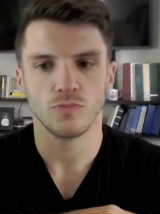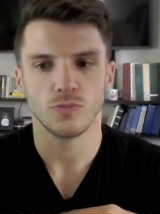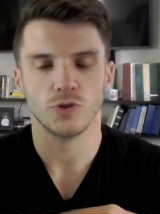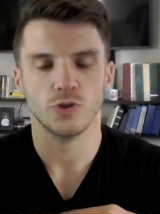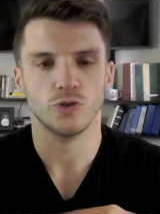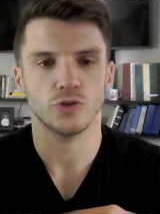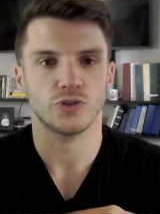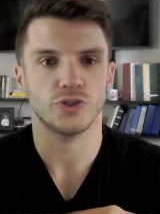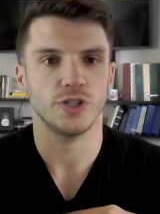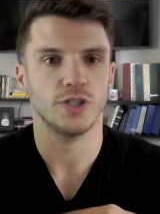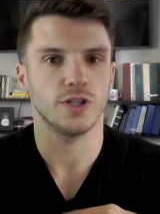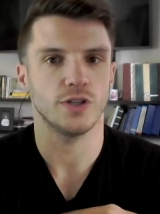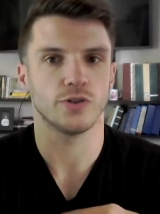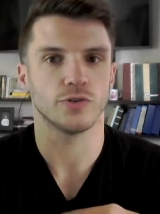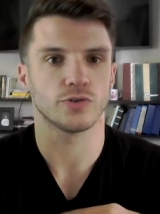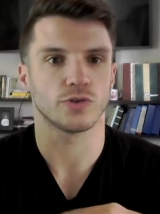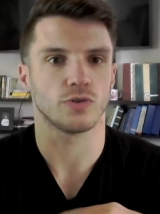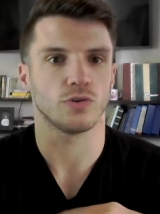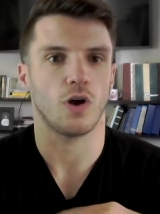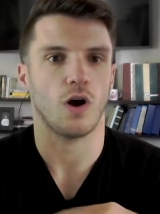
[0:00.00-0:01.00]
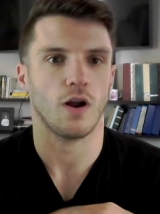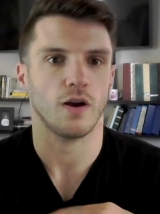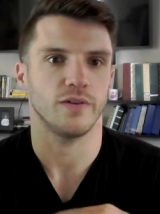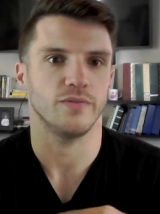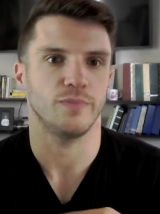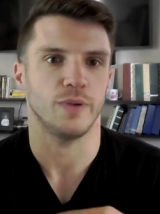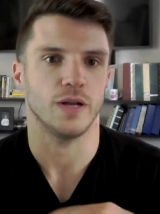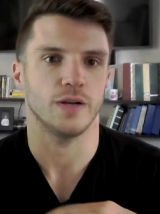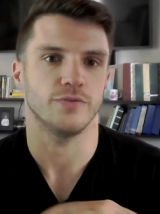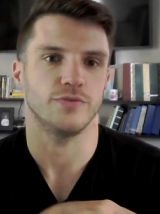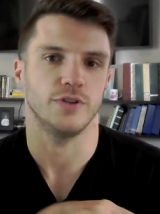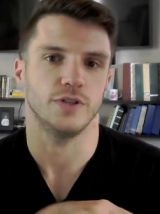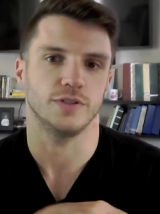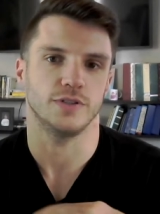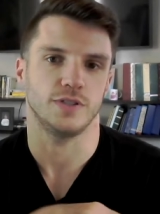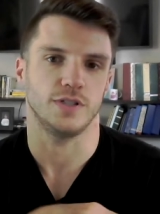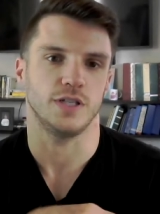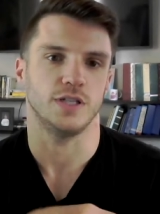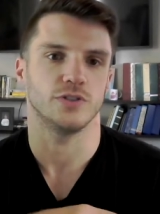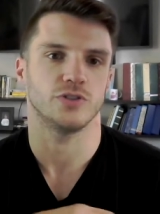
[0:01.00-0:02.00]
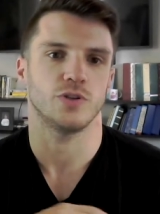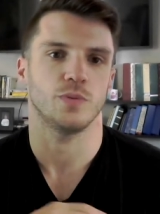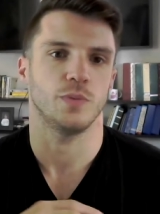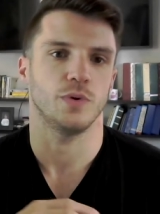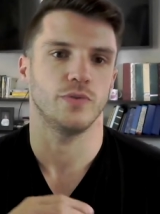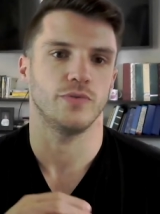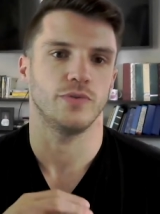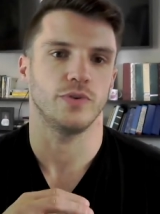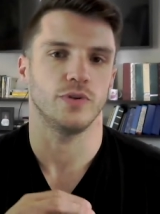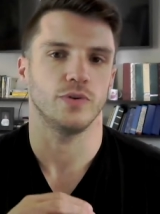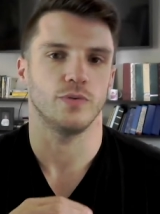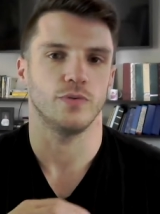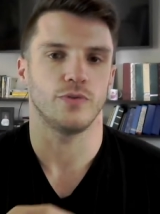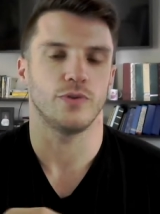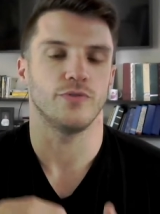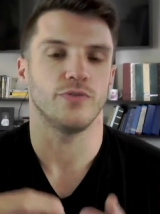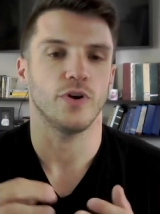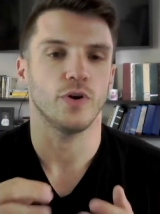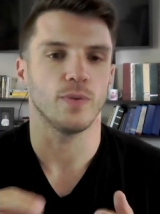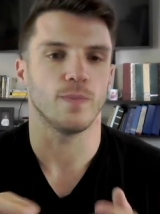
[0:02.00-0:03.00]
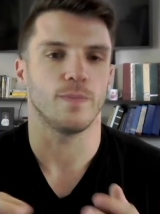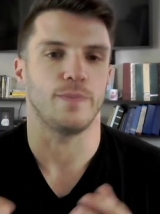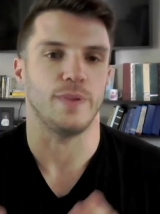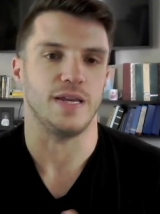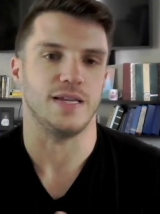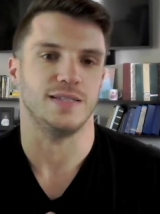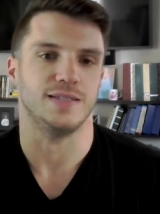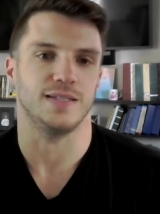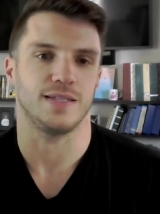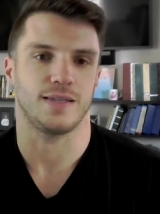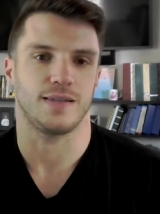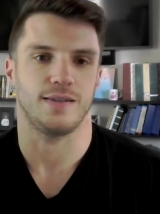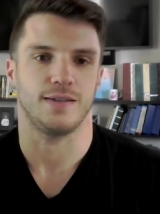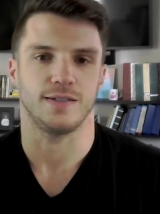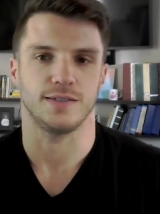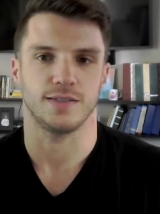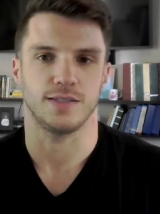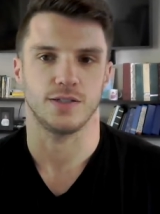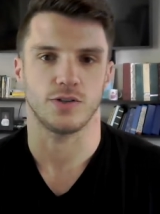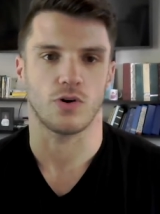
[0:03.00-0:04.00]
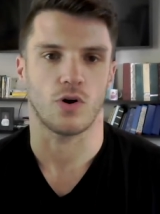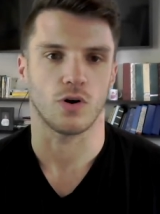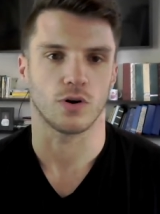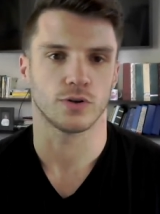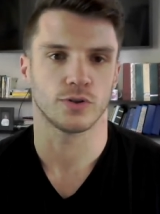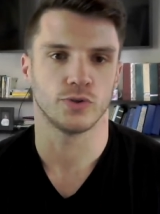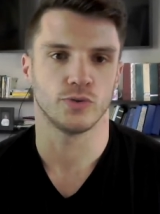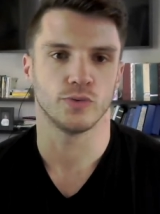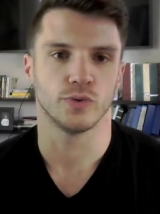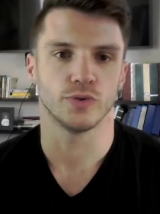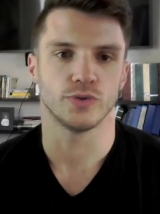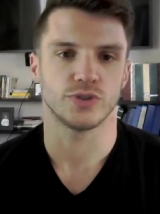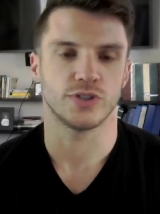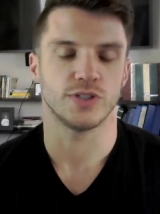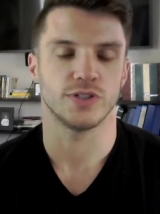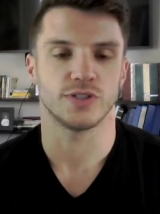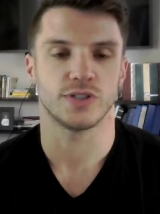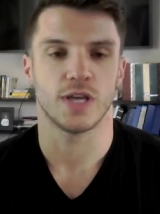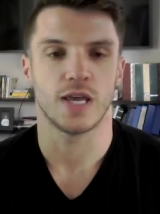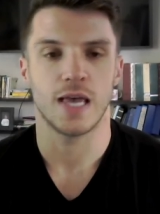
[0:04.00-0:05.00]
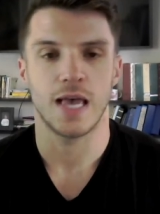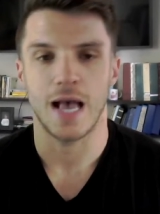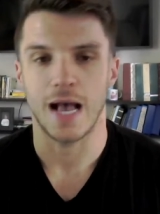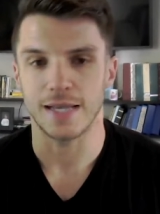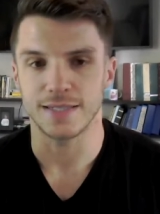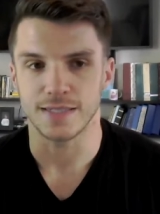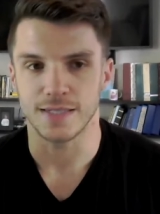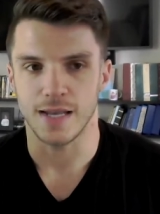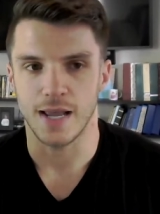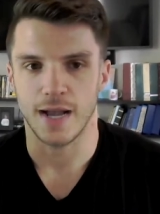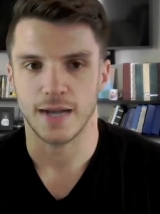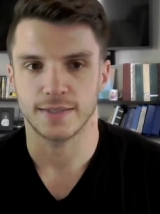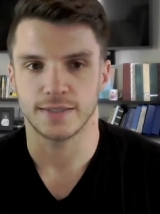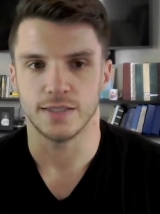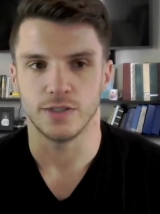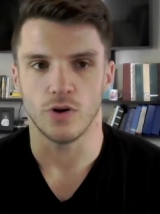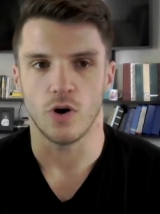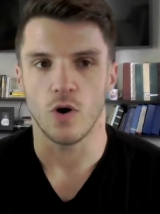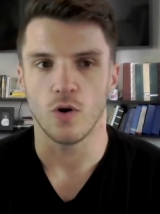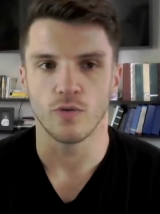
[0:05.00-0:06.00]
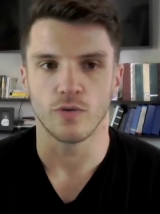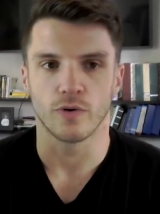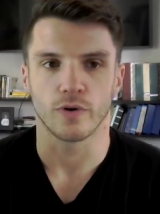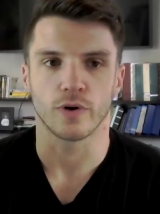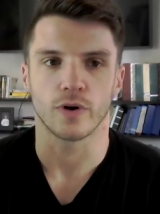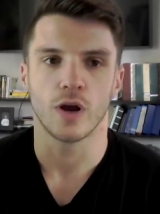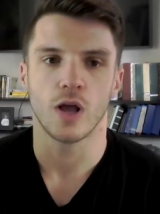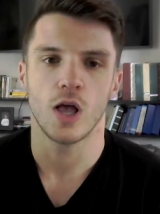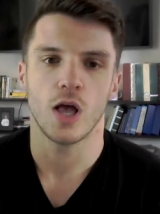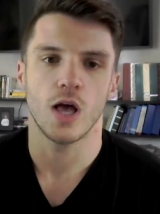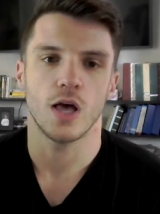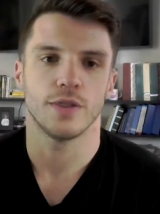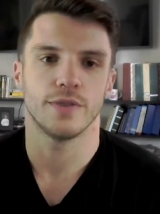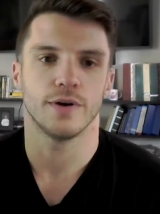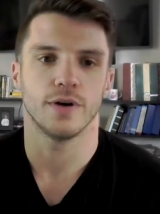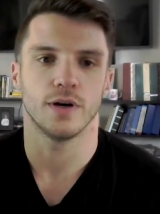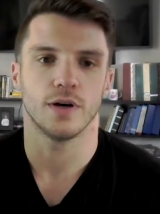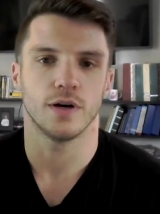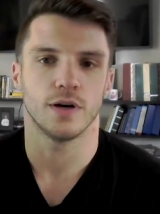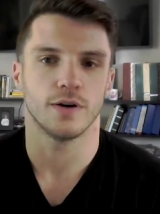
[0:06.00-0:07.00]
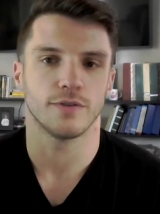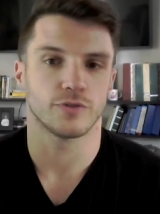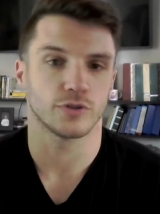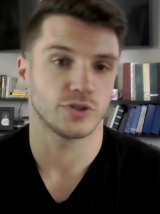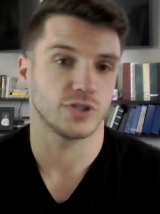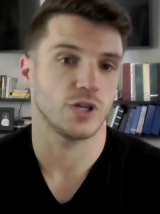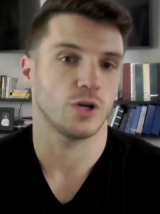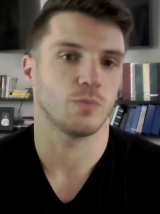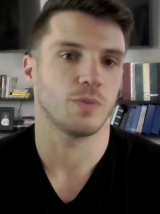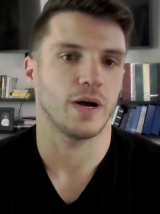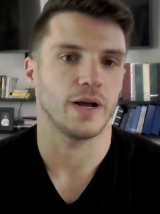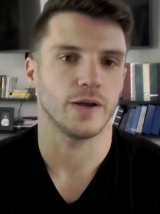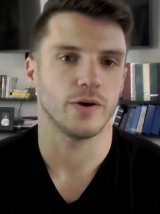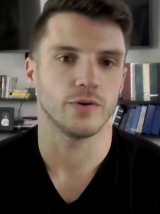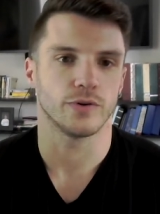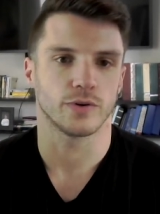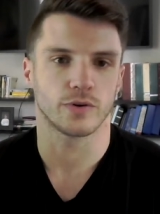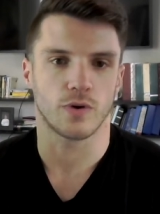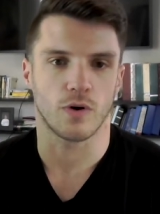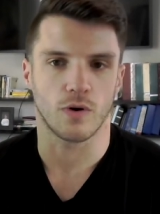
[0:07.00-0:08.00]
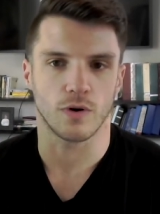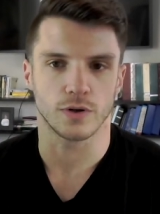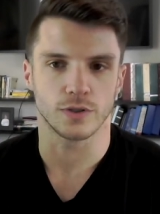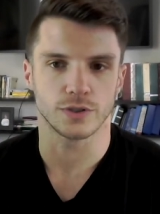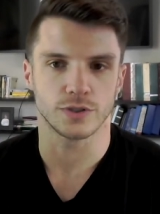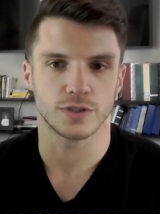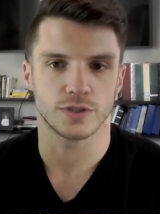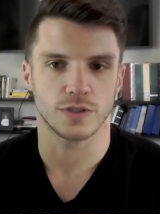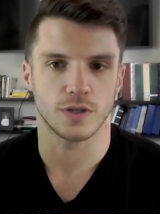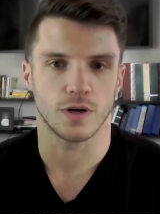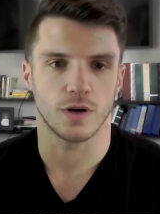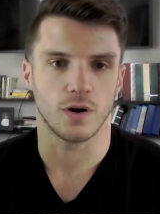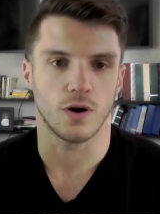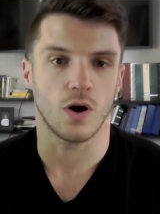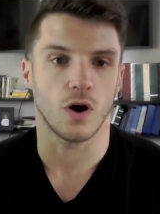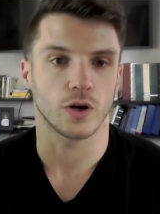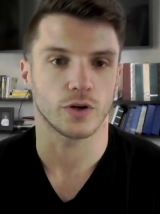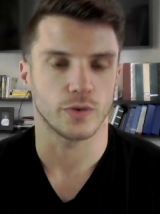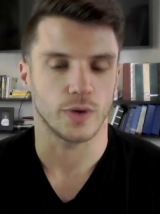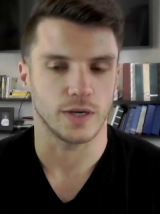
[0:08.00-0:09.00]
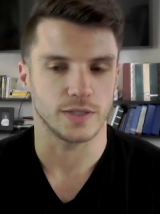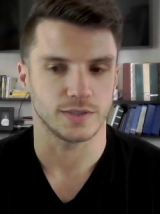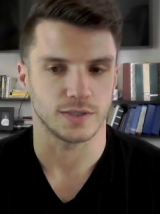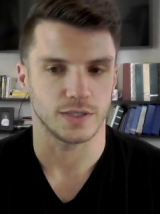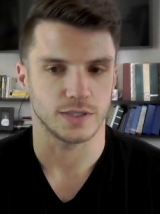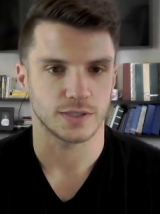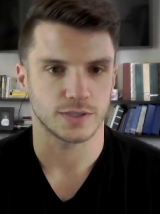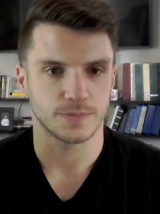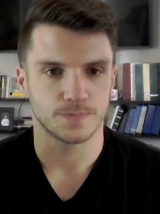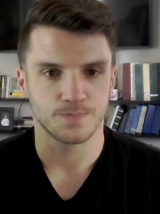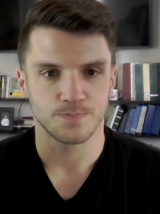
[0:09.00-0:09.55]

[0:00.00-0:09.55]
you'll see that there's a lot of benefits in some of the, the very basic things that CarGurus has, has enacted over the for sale by owner cars uh, on Craigslist.